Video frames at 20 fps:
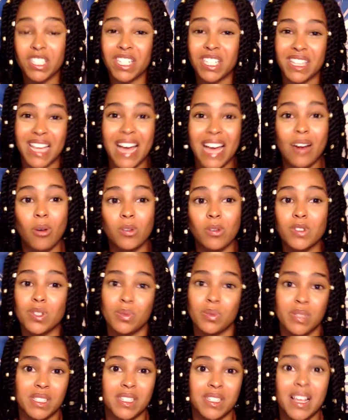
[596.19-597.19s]
And that also
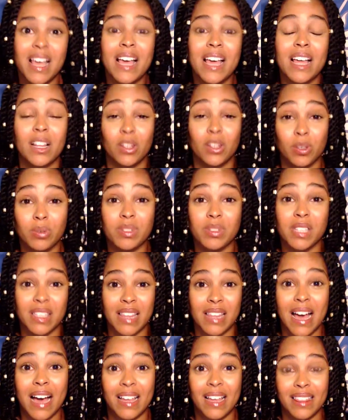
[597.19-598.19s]
is losing
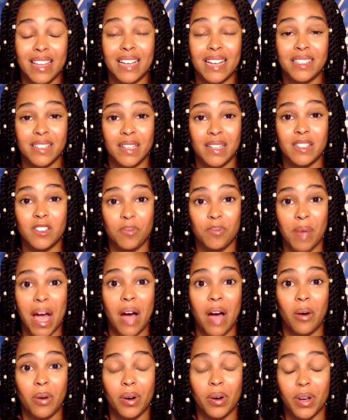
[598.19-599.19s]
that sense of power.